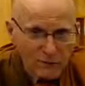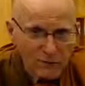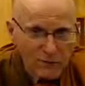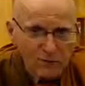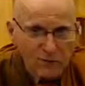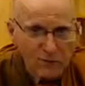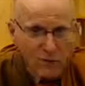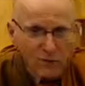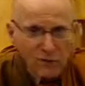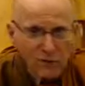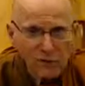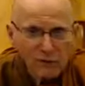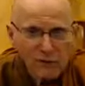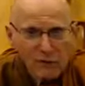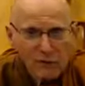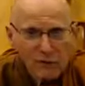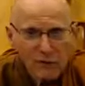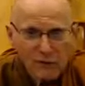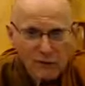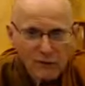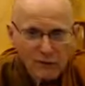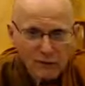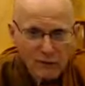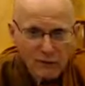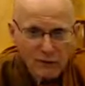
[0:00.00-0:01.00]
And there are
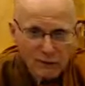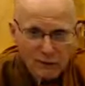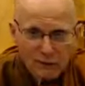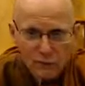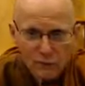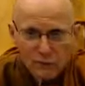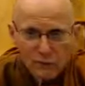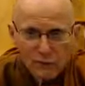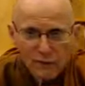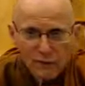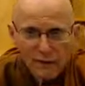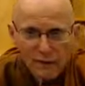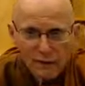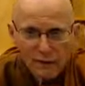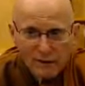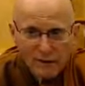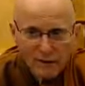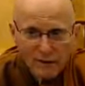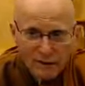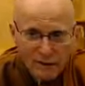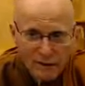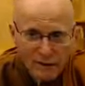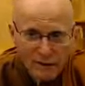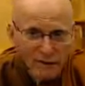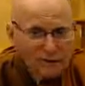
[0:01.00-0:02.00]
many issues, aren't
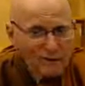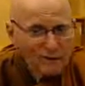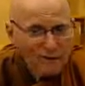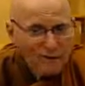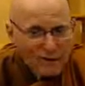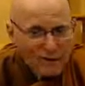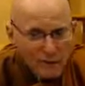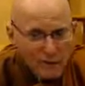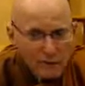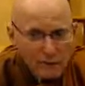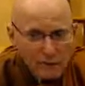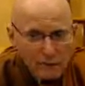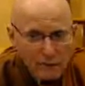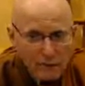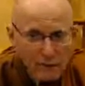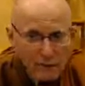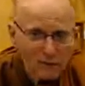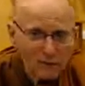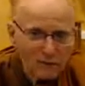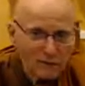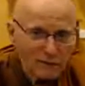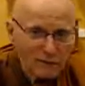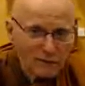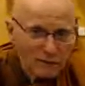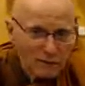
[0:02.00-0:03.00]
there? There's health,
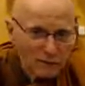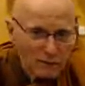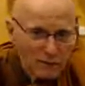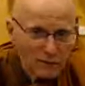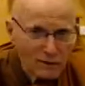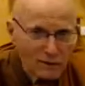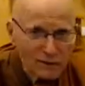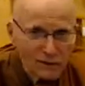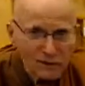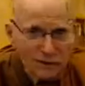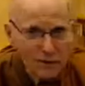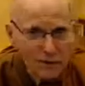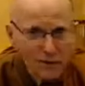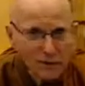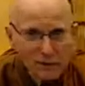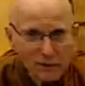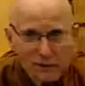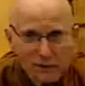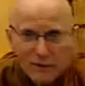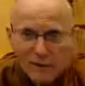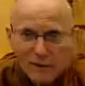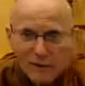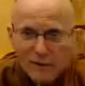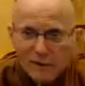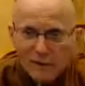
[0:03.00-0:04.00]
there's
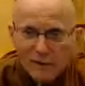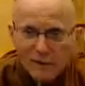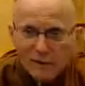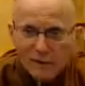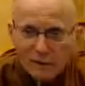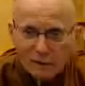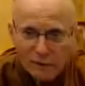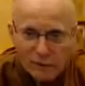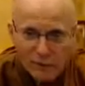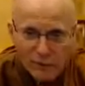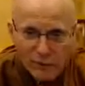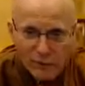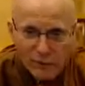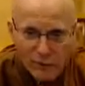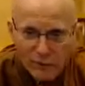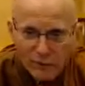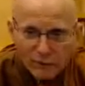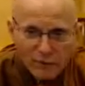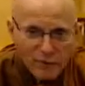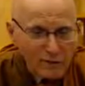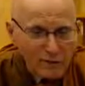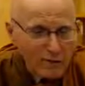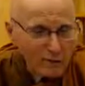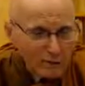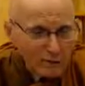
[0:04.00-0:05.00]
finance, there's
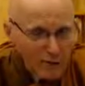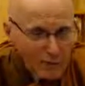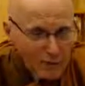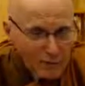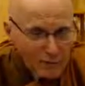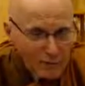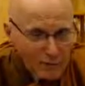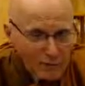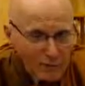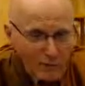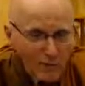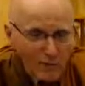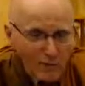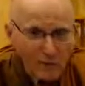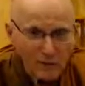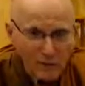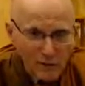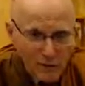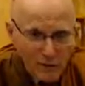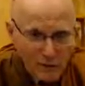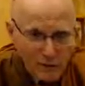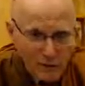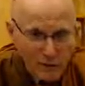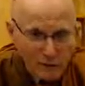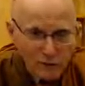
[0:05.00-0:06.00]
the family,
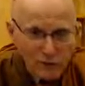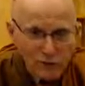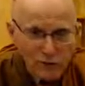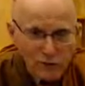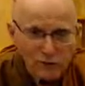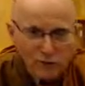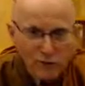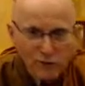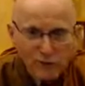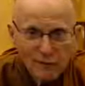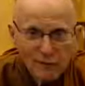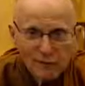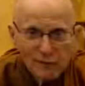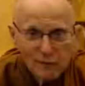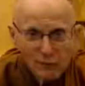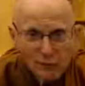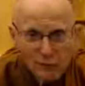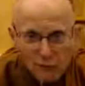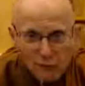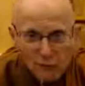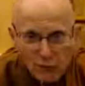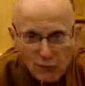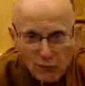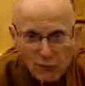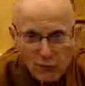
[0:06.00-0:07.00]
relationships,
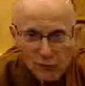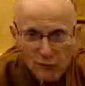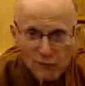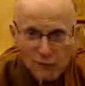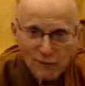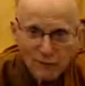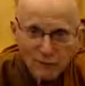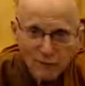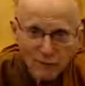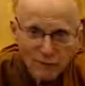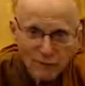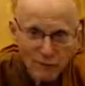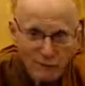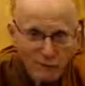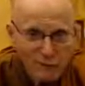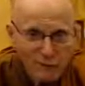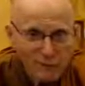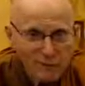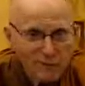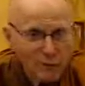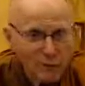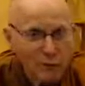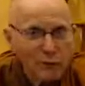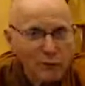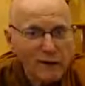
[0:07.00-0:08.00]
job, you
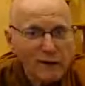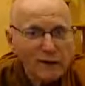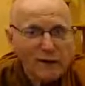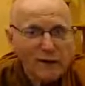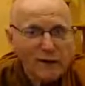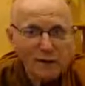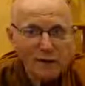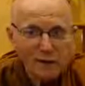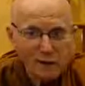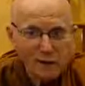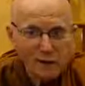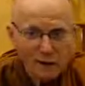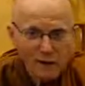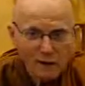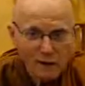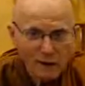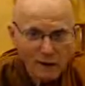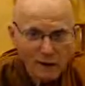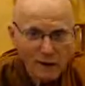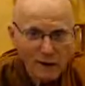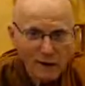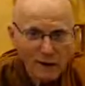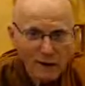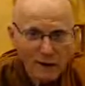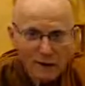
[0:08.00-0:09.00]
name it,
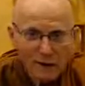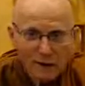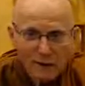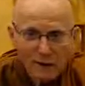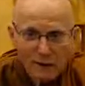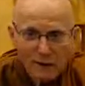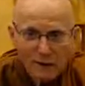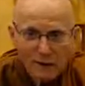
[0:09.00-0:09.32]
there are.